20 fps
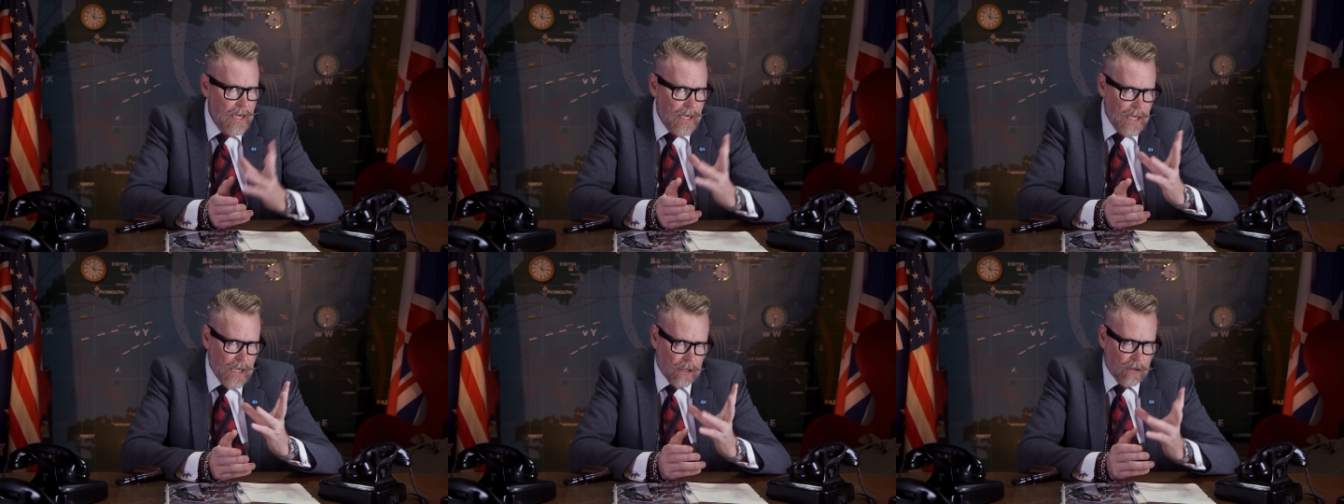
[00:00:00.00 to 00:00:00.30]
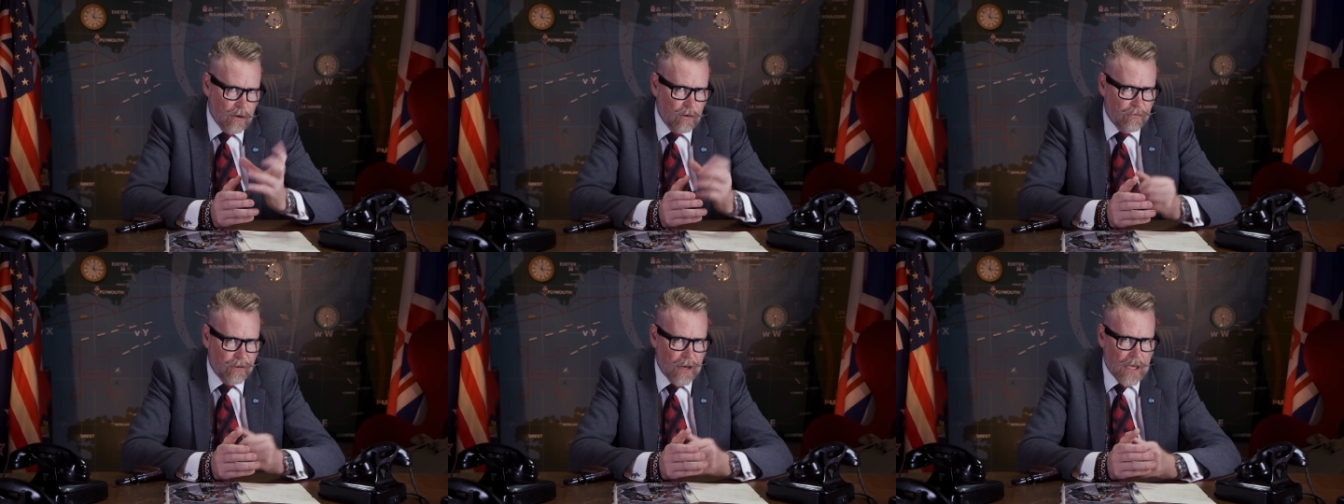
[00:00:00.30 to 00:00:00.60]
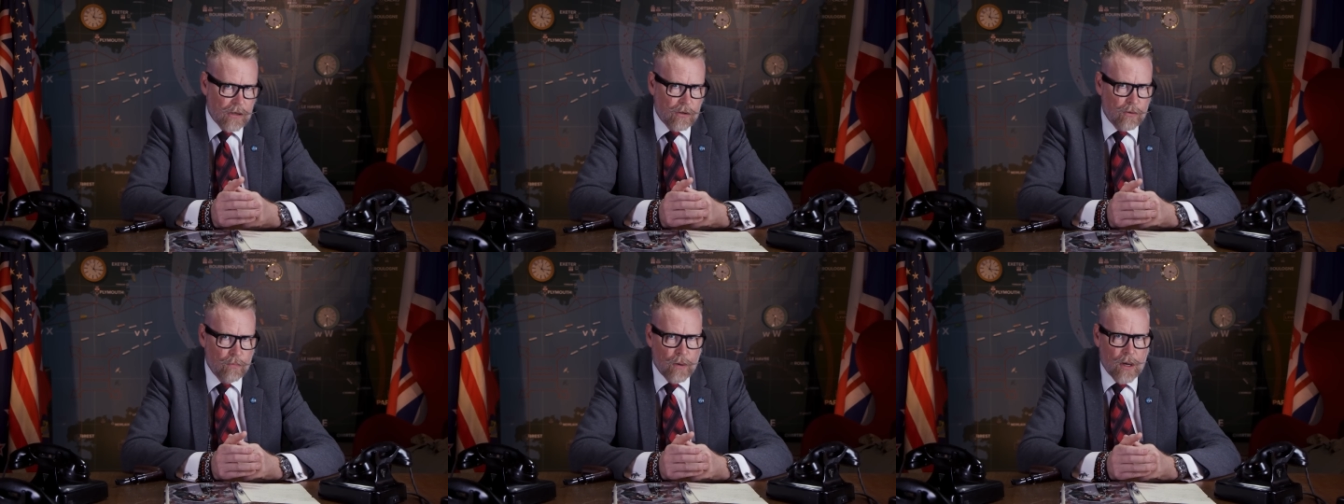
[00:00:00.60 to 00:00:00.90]
Hitler
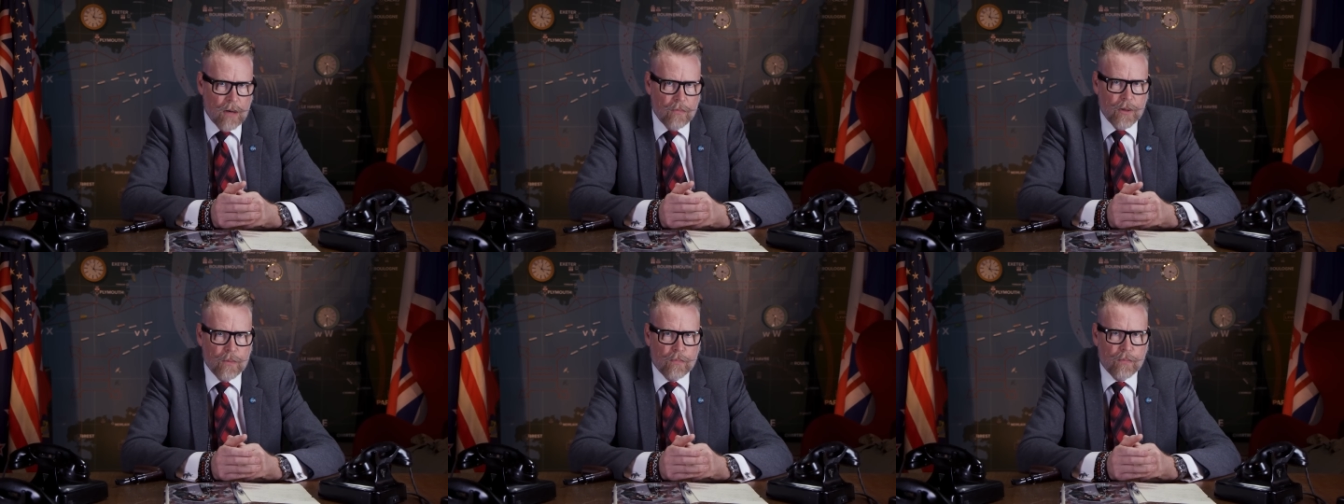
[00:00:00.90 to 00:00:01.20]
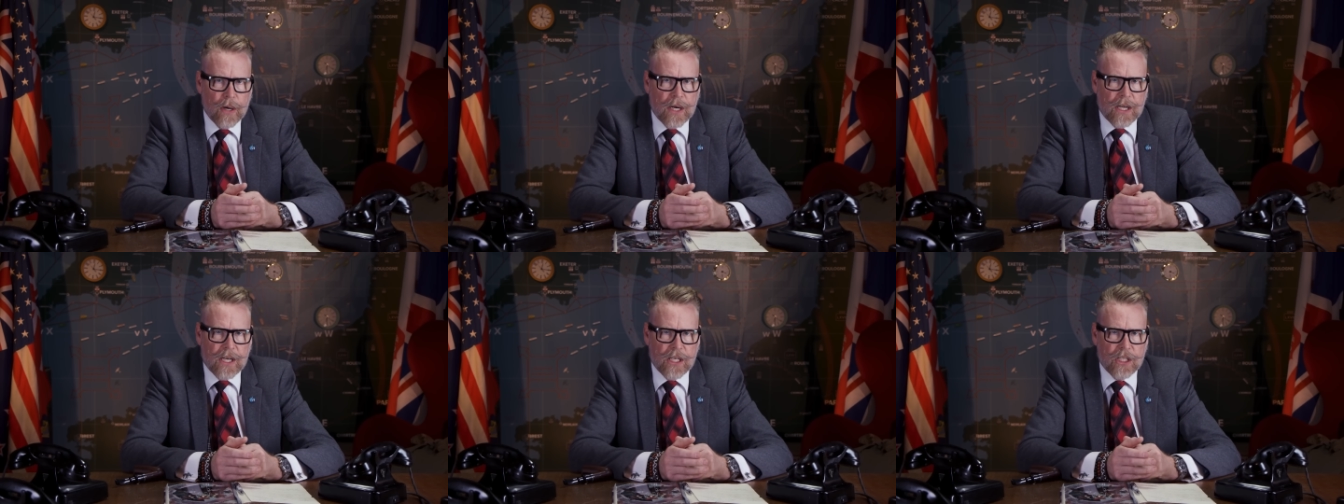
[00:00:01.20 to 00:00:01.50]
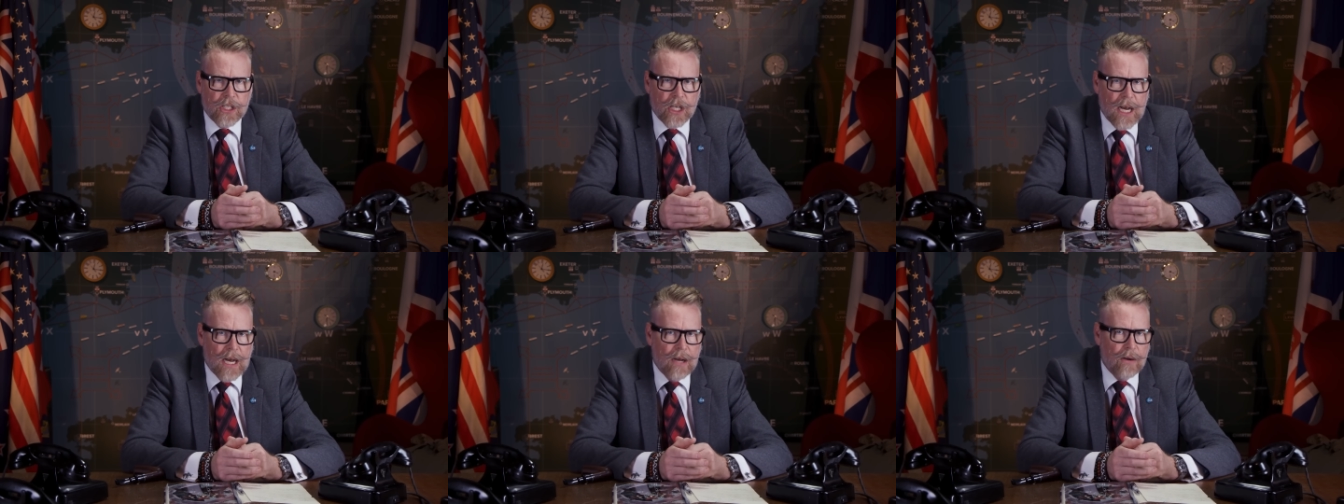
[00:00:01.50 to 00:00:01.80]
failed to bomb the
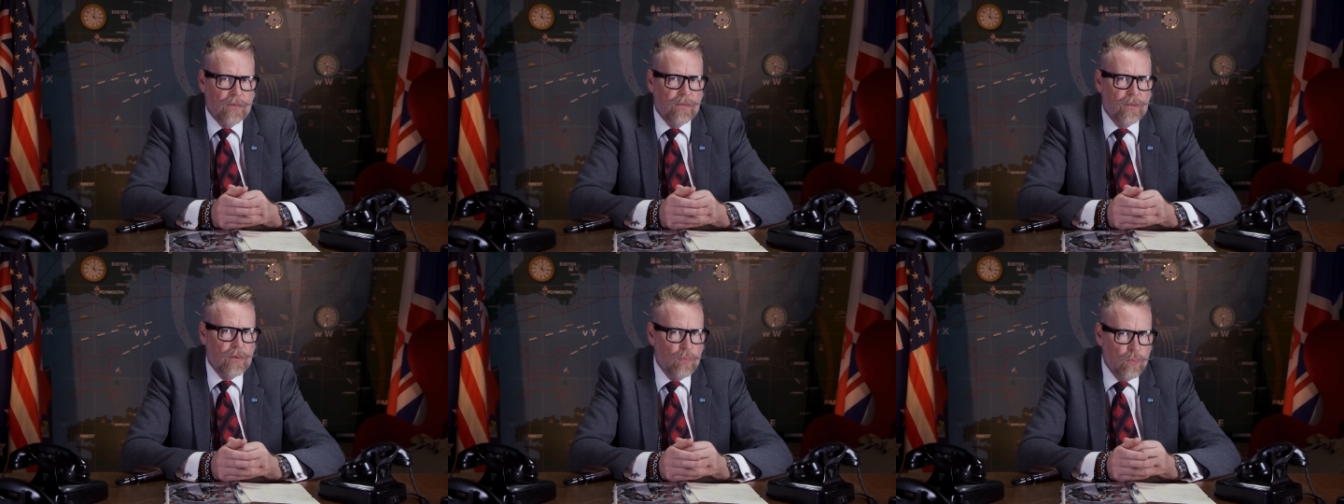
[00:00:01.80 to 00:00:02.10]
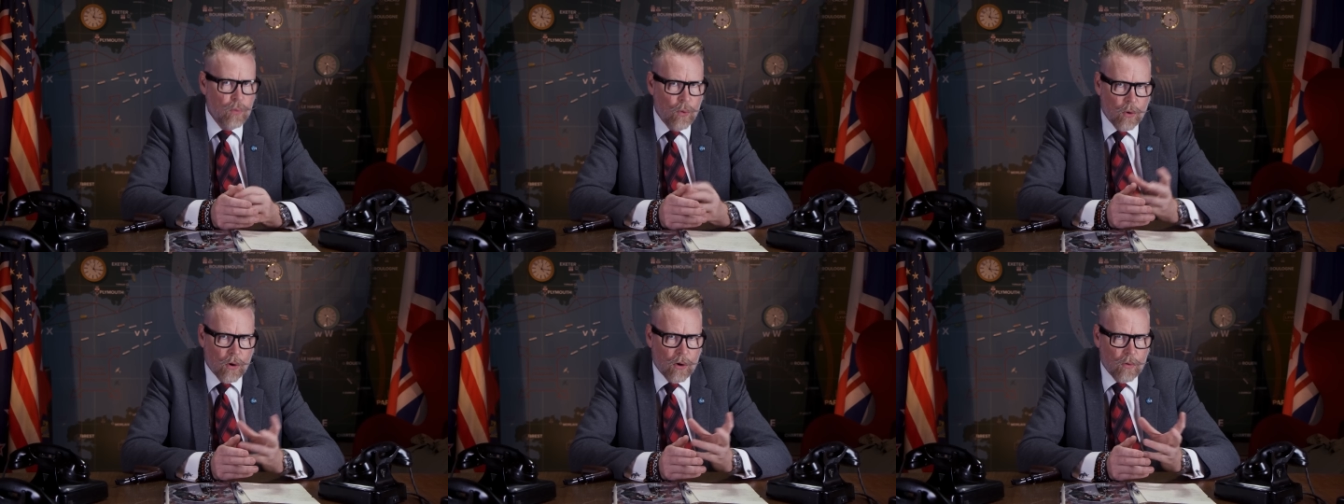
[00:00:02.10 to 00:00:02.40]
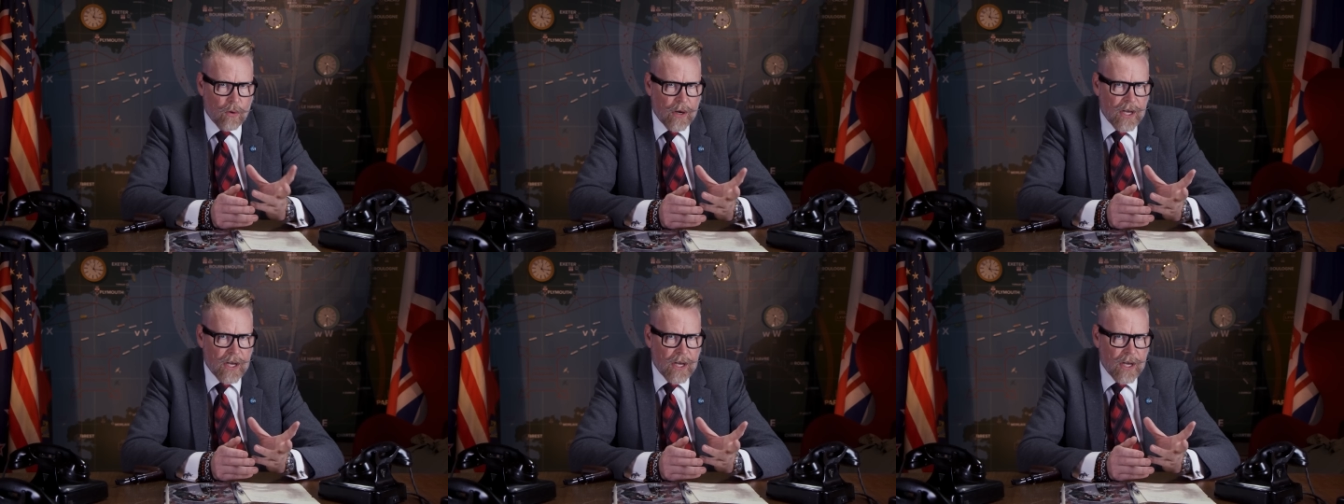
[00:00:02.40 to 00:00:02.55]
British out of the war